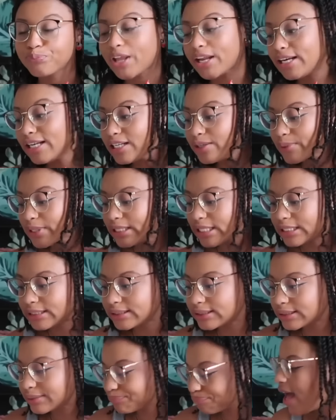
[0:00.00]
I need to read
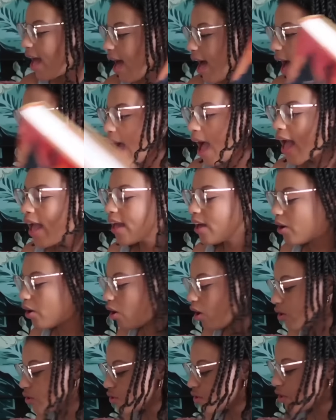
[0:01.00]
this. I
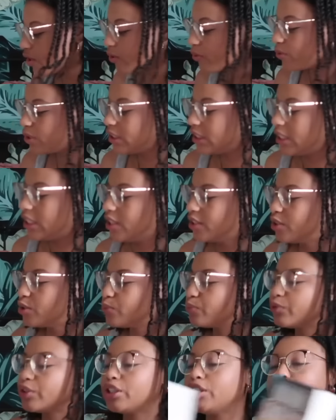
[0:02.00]
also need
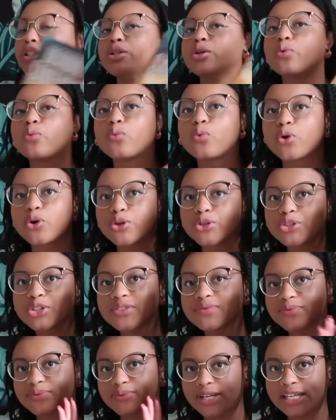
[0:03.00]
to read Words
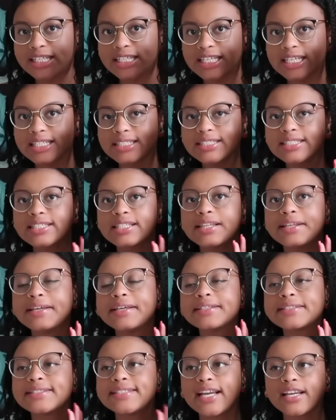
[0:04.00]
of Radiance,
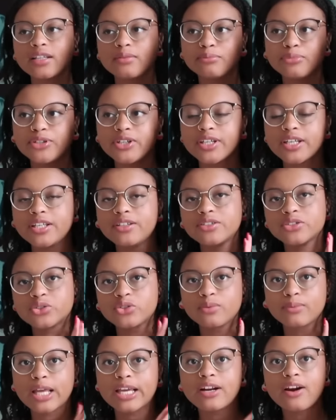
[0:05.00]
the second book in the
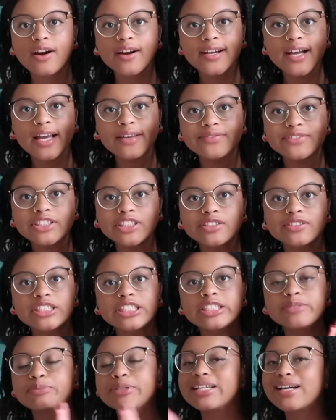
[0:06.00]
Stormlight Archive
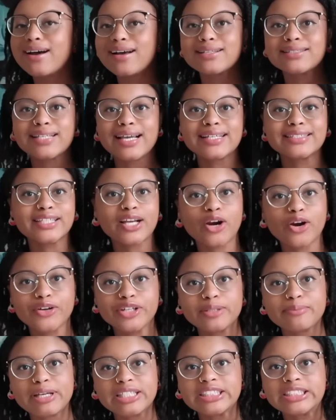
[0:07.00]
series, because as I
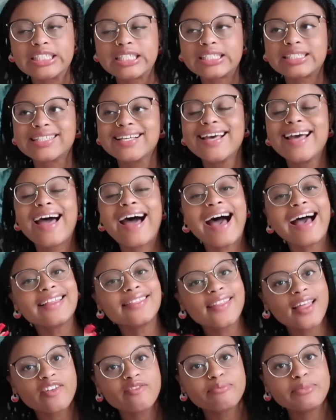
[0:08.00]
already mentioned, I
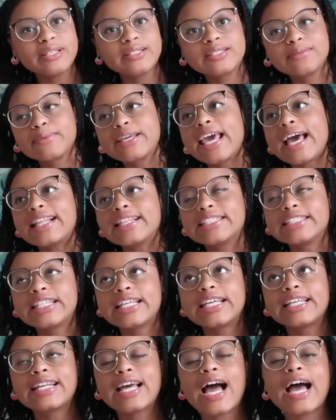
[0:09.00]
love me some
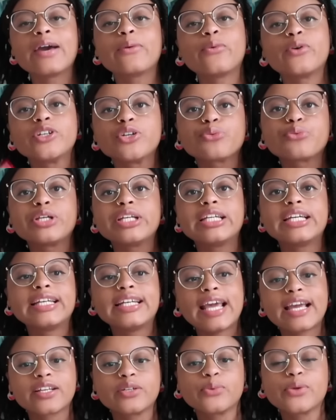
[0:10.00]
Kaladin. I want to
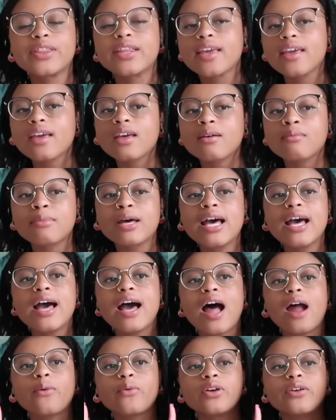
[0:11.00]
reconnect with him.
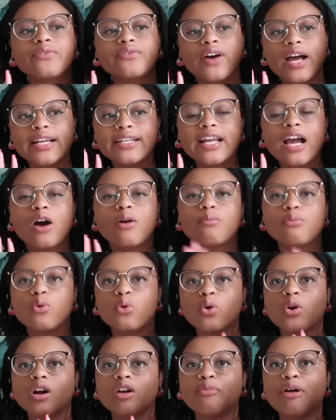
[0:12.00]
I want to find out
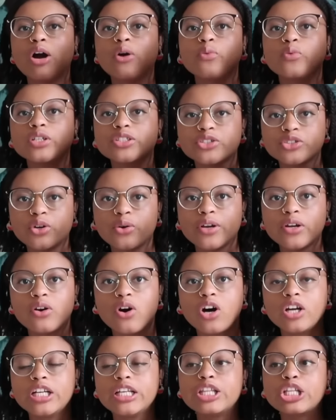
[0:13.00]
more about what's going
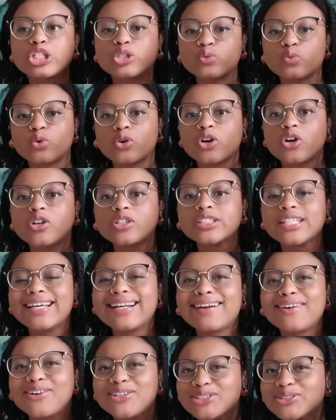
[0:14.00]
on in this world.
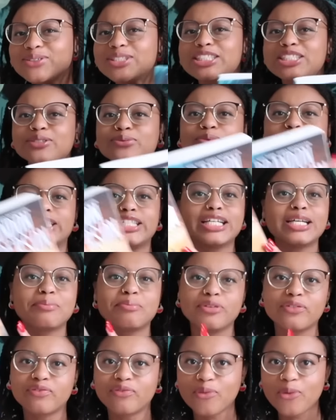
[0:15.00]
And I also need to read it
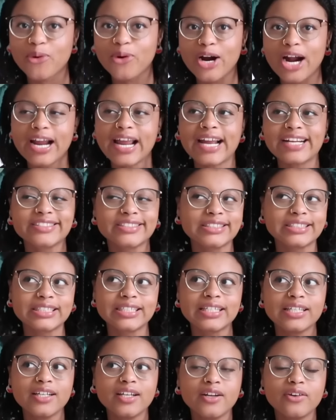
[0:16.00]
before I
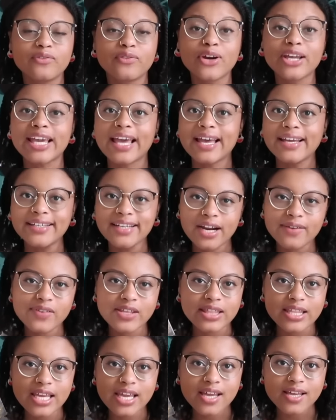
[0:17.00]
actually forget
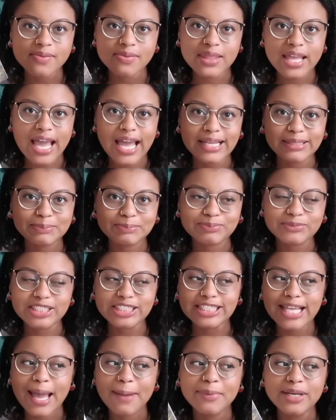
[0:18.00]
everything that
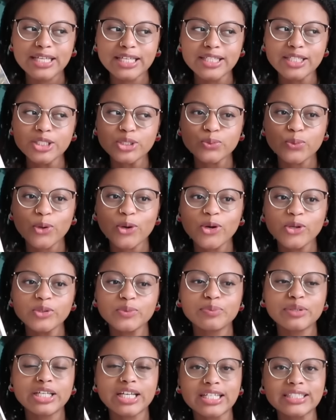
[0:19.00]
is happening in this
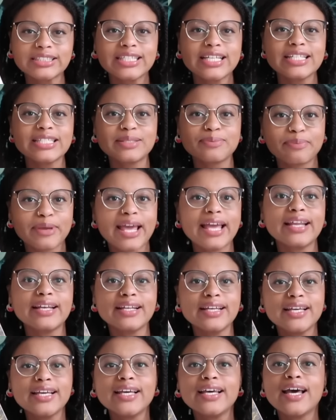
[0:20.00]
world because it's
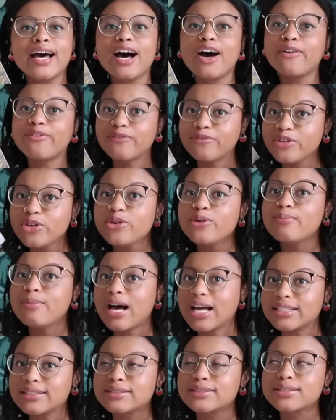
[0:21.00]
been a few
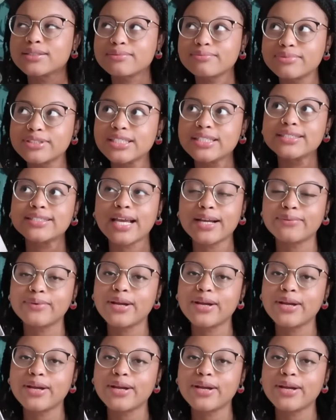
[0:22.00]
months since I